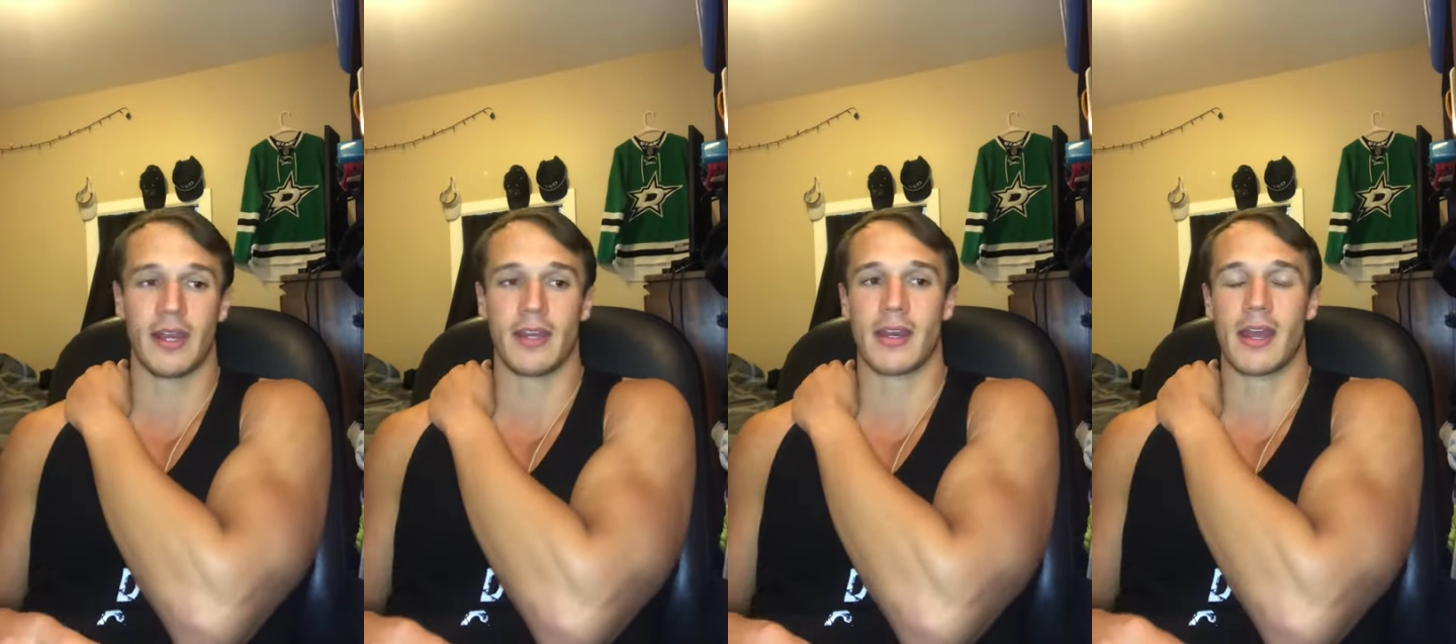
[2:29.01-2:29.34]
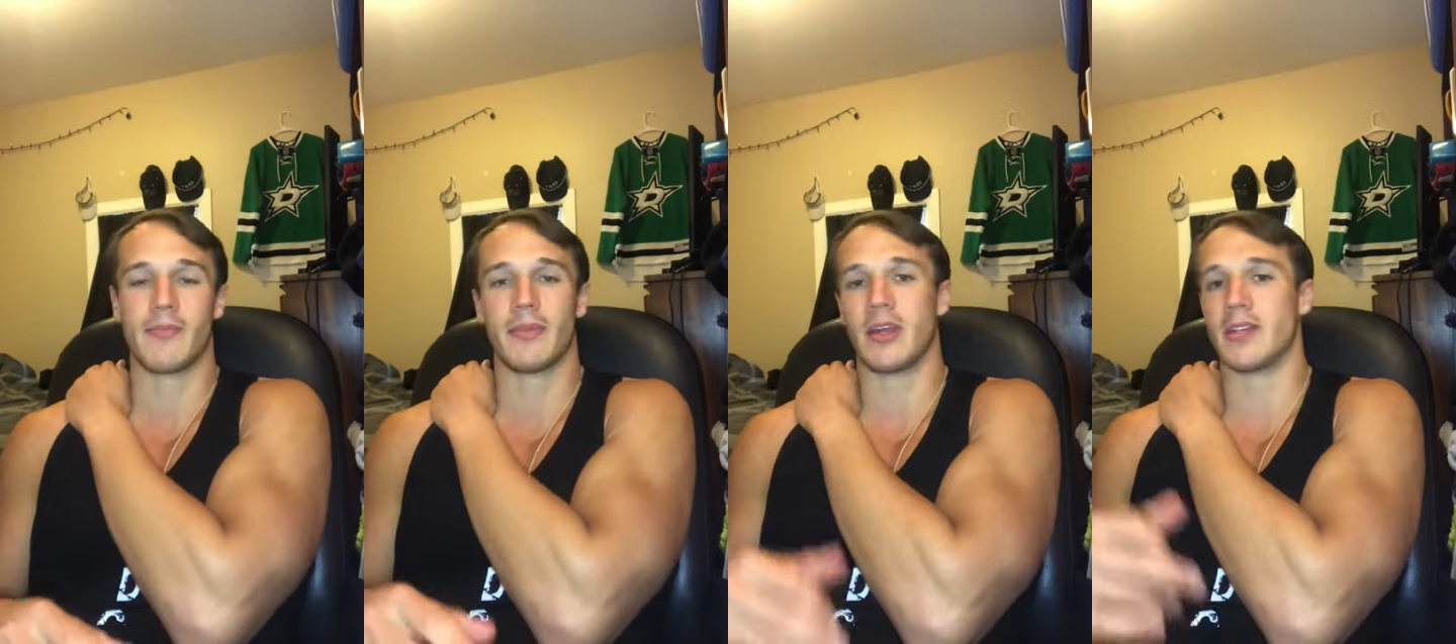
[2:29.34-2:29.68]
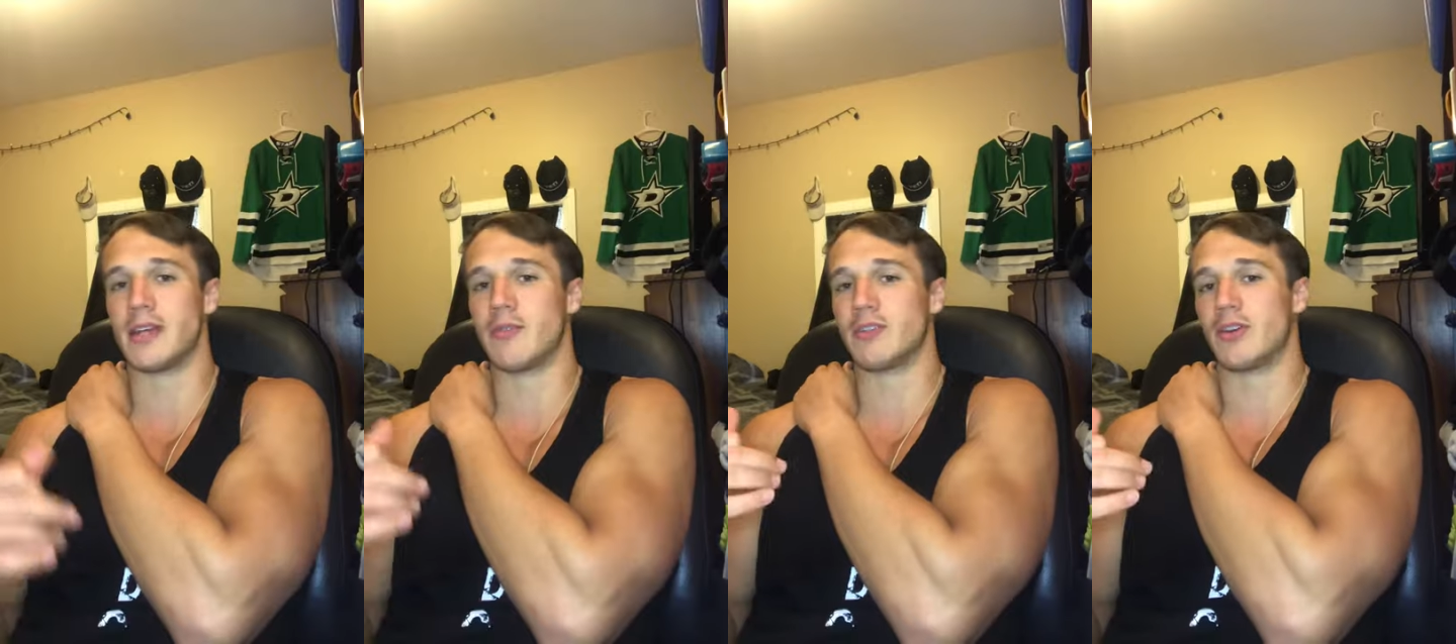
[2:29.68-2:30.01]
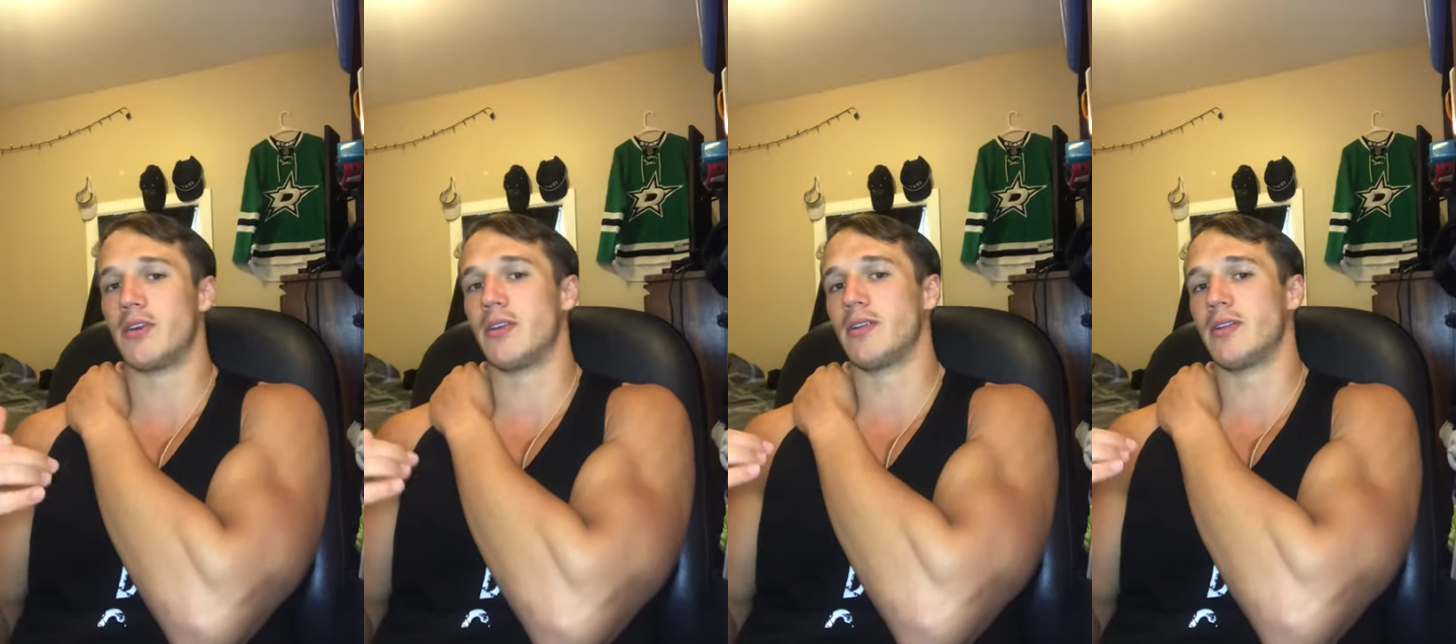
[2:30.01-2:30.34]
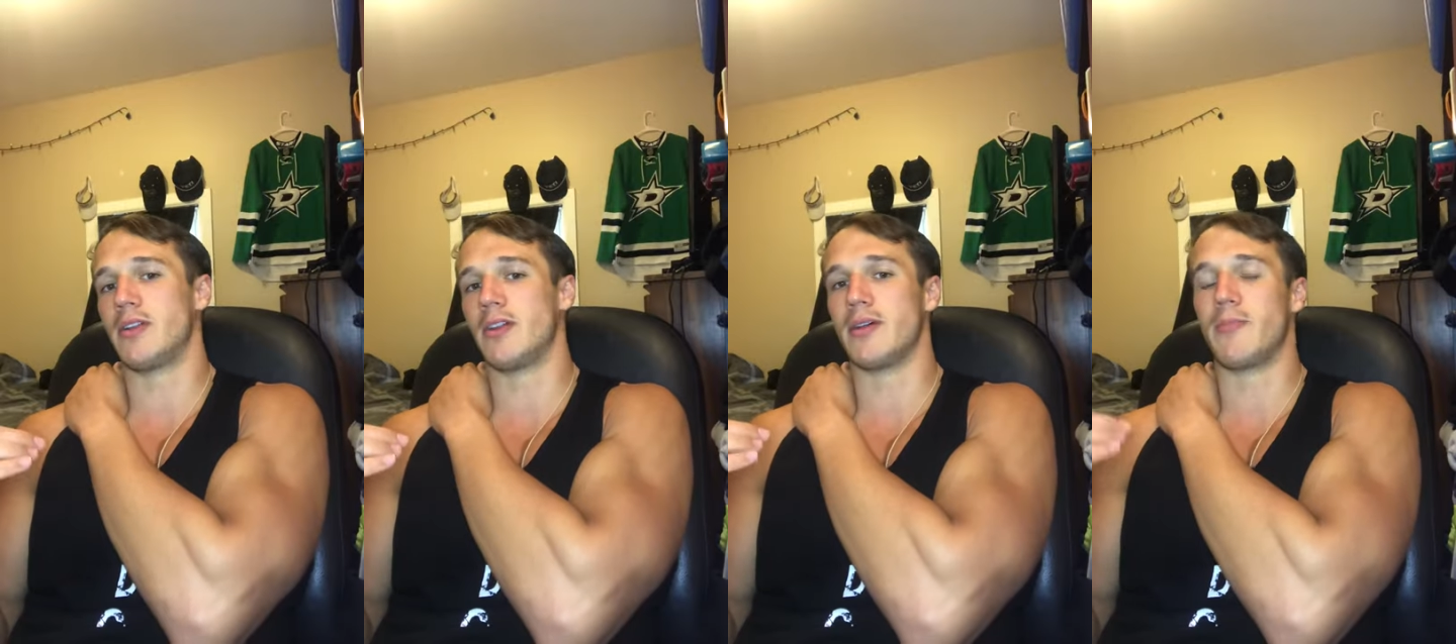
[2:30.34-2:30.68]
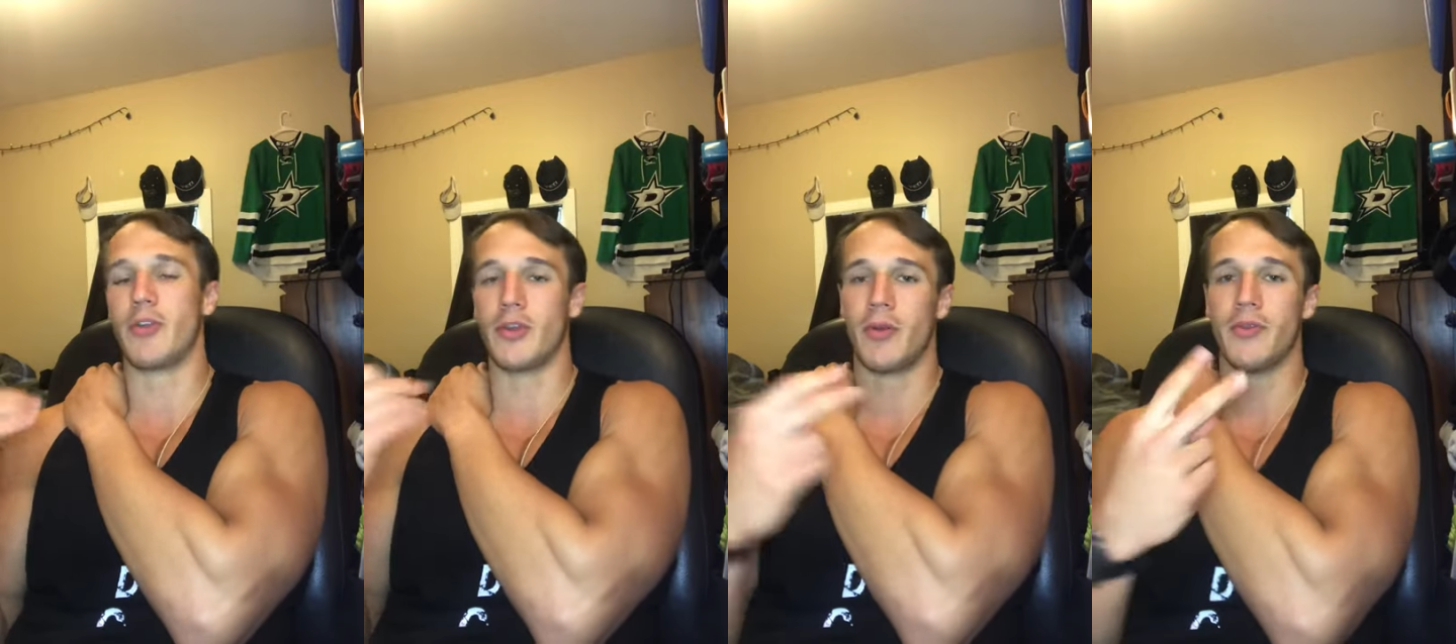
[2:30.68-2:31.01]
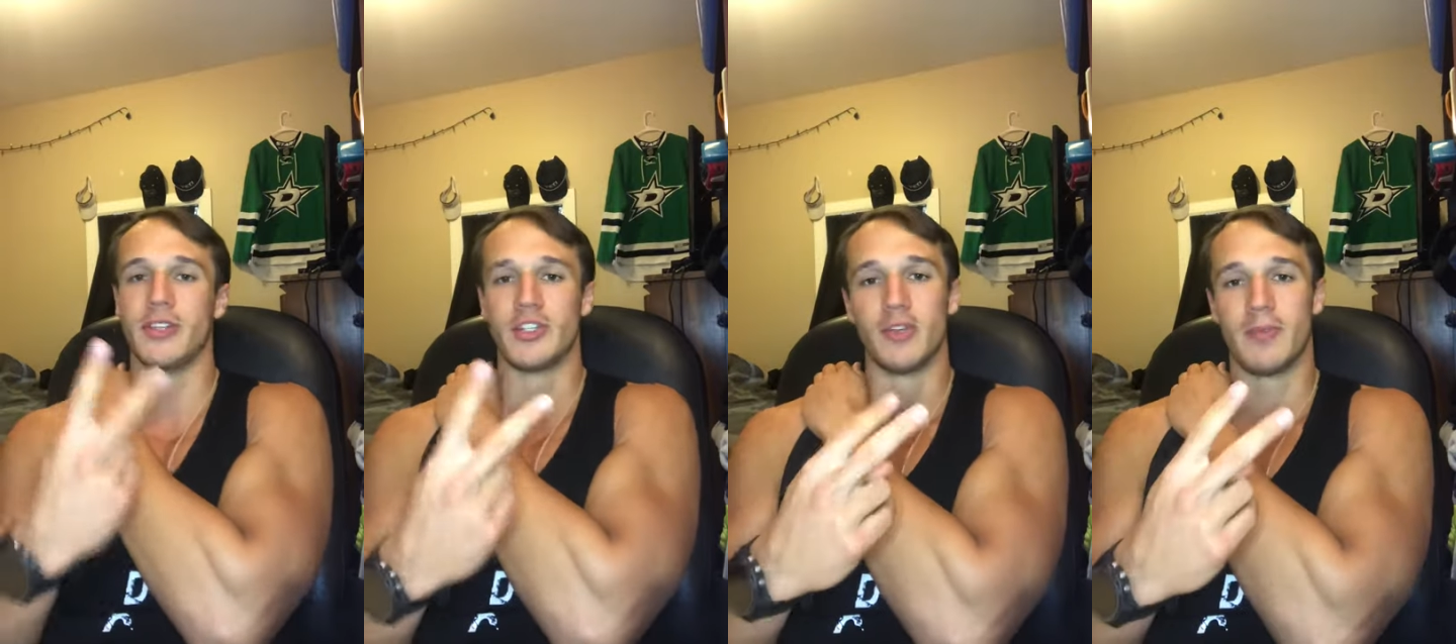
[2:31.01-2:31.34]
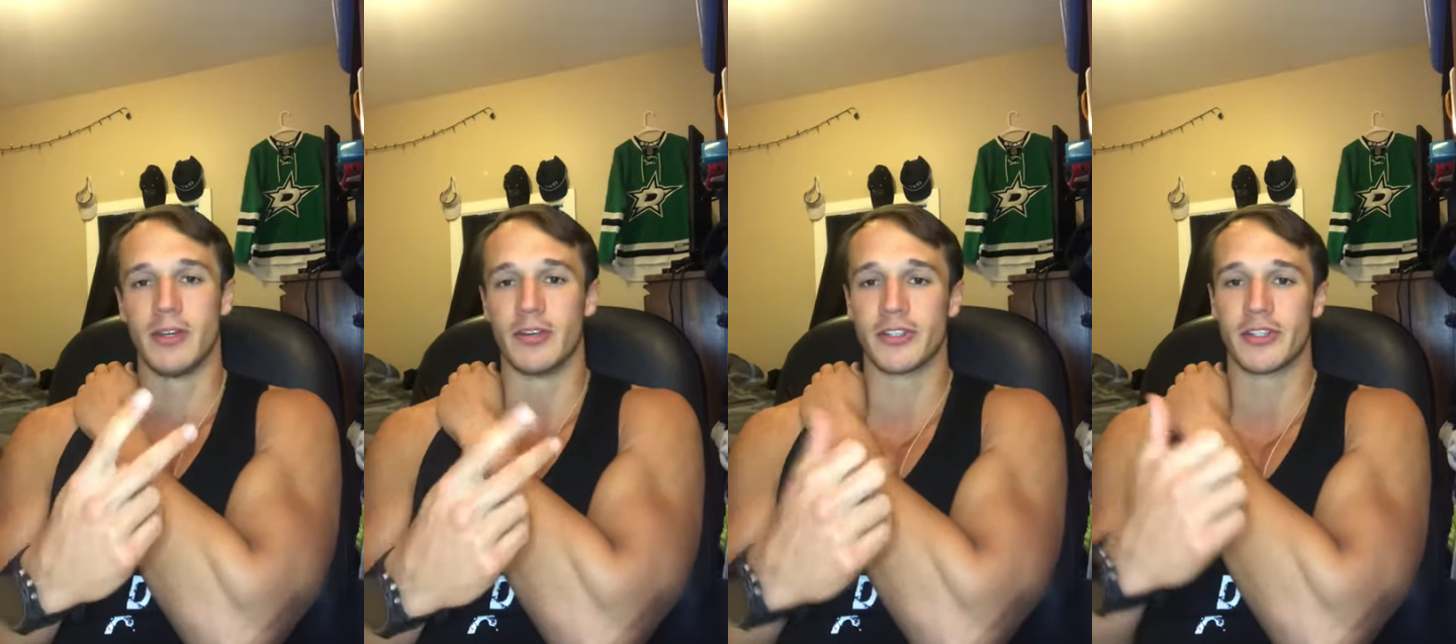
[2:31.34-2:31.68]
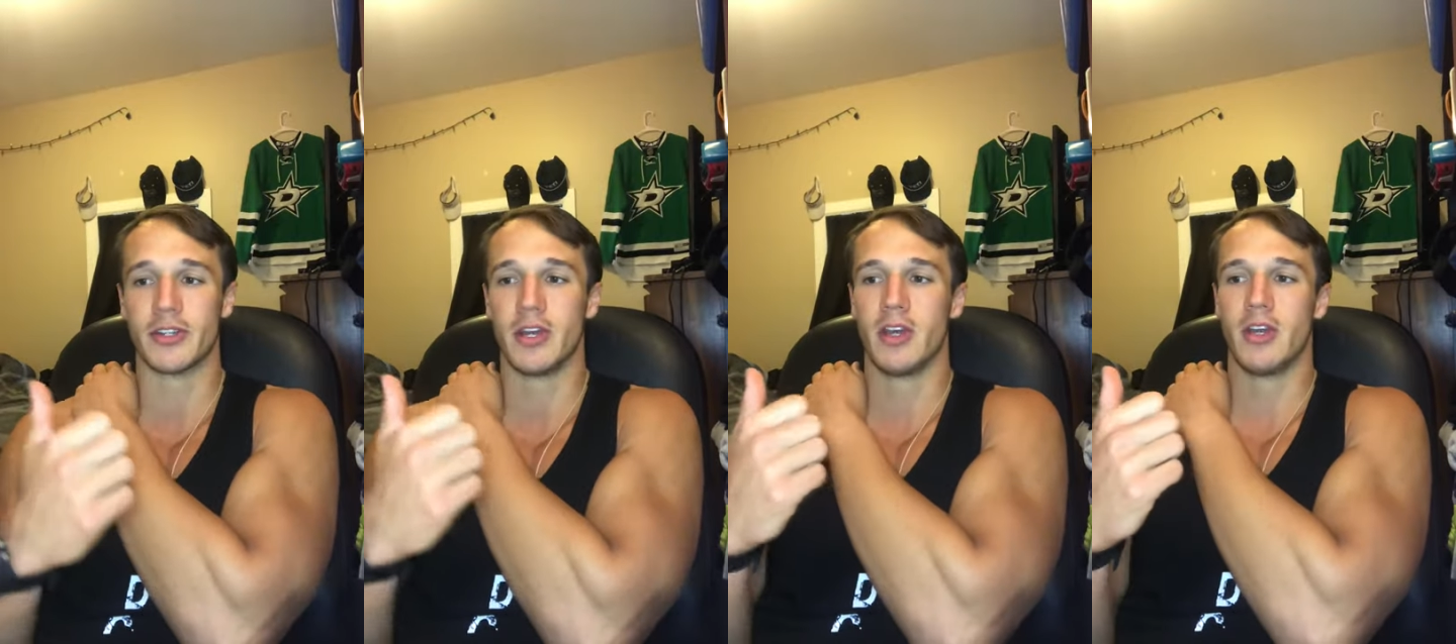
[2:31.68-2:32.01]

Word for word: it again because I was on, you know, they put you on these two pills.